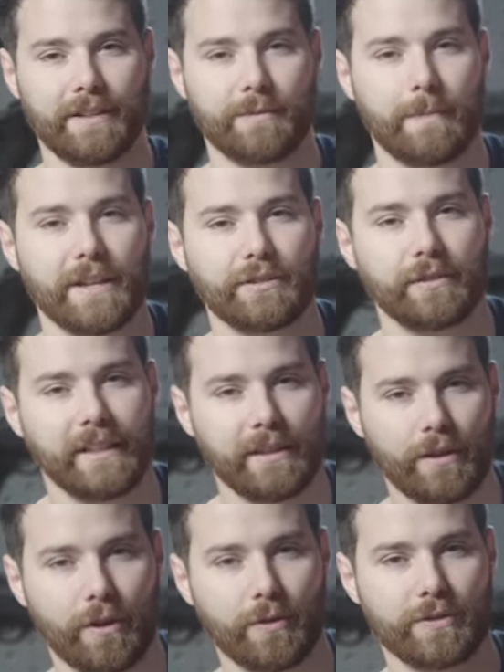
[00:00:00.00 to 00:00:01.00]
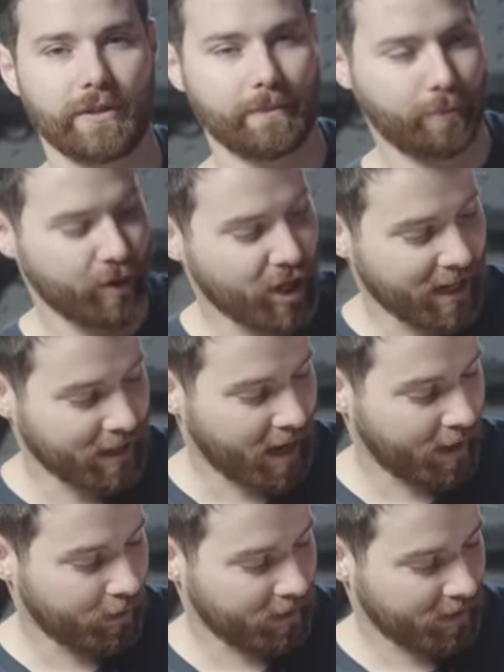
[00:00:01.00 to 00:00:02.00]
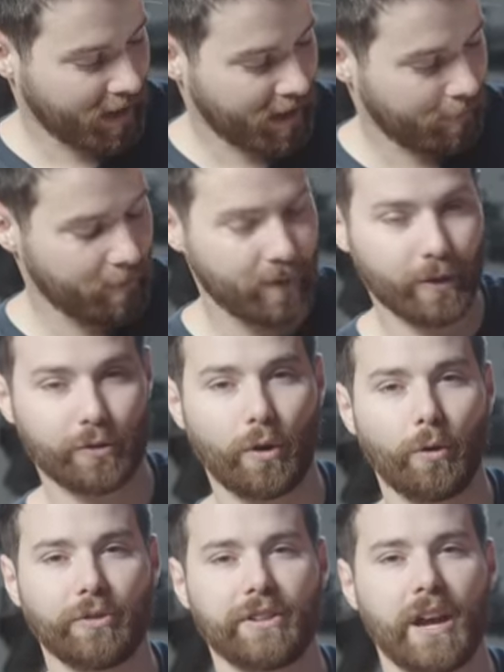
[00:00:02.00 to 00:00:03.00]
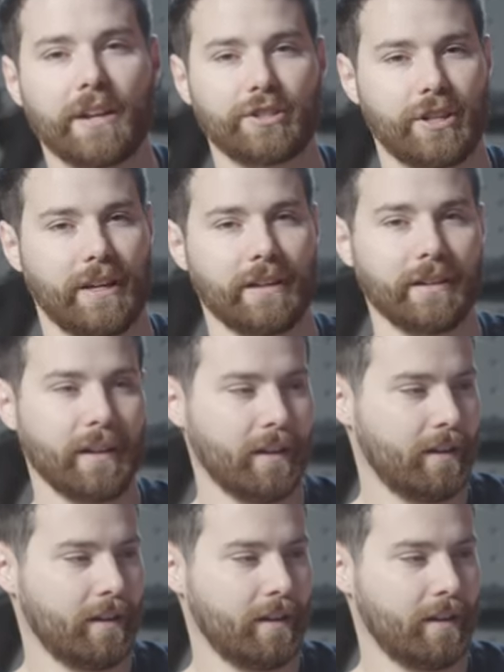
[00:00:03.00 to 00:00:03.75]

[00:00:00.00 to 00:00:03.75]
is basically those projectiles, kind of those holes touching